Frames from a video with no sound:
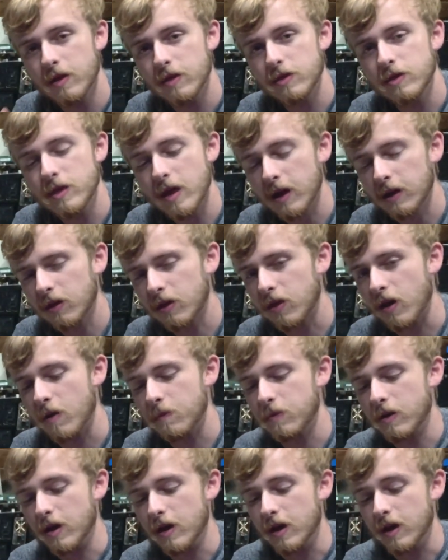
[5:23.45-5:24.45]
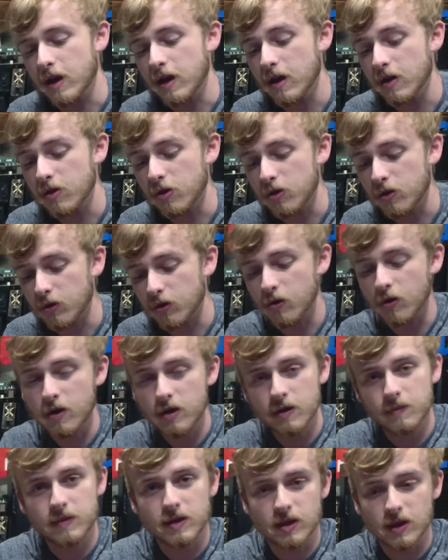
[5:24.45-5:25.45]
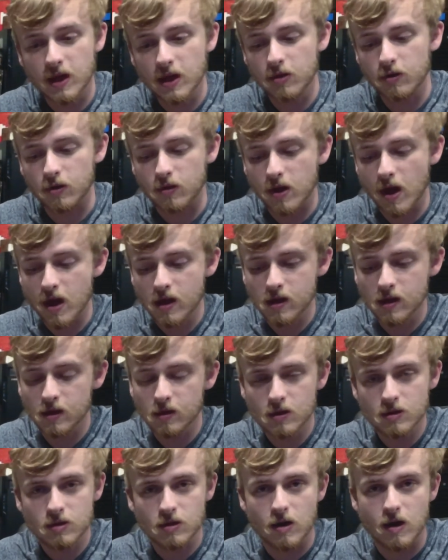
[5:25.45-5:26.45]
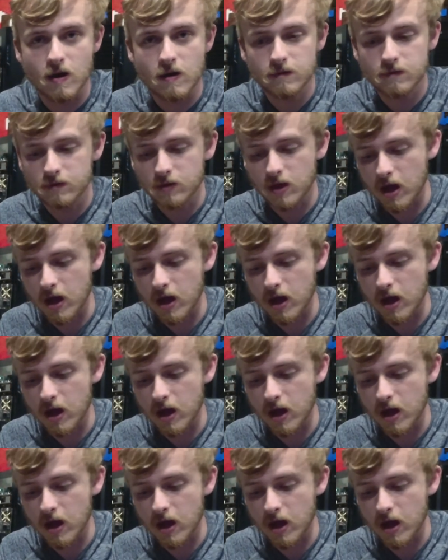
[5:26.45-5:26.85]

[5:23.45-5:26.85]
Next up is you're going to be either taking this off,